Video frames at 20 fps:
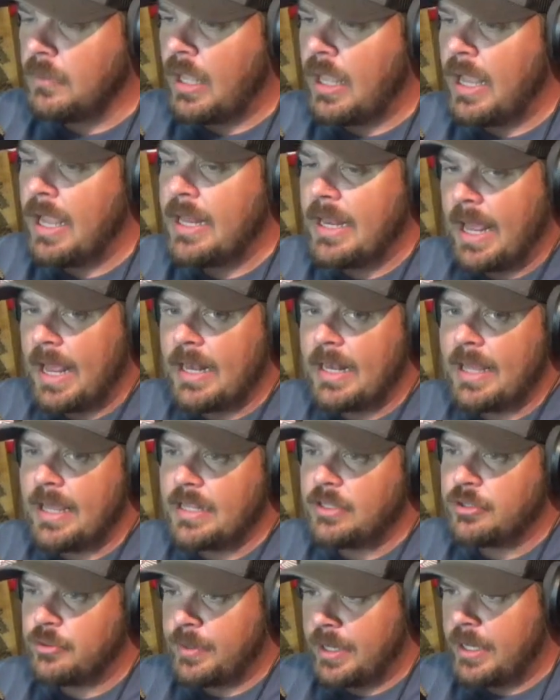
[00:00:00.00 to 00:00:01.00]
And that
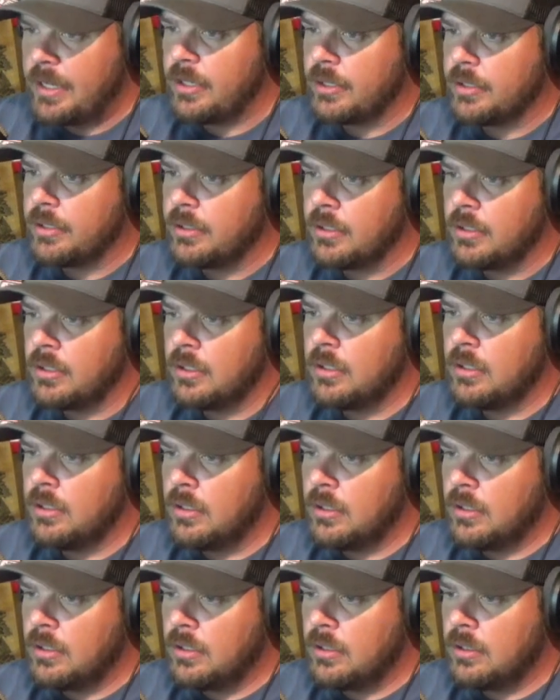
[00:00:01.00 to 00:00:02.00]
led to Hitler
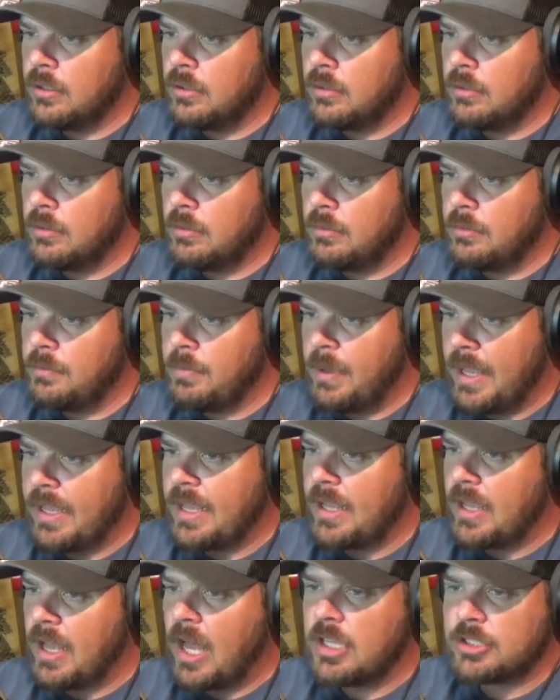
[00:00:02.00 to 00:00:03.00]

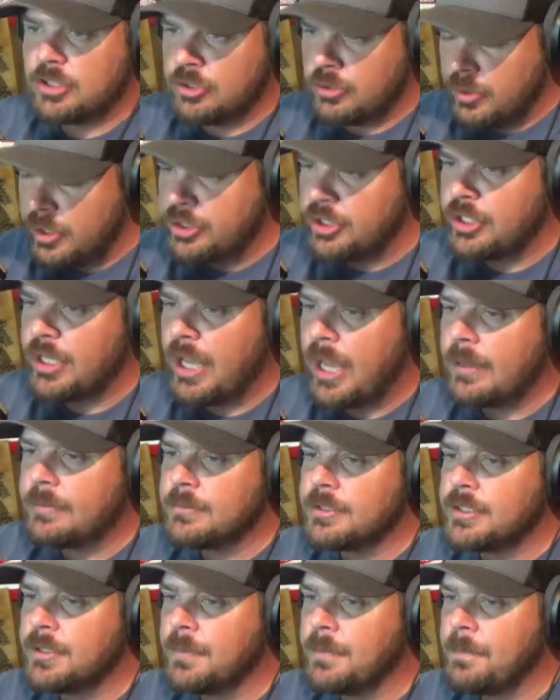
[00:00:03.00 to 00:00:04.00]
making concentration camps.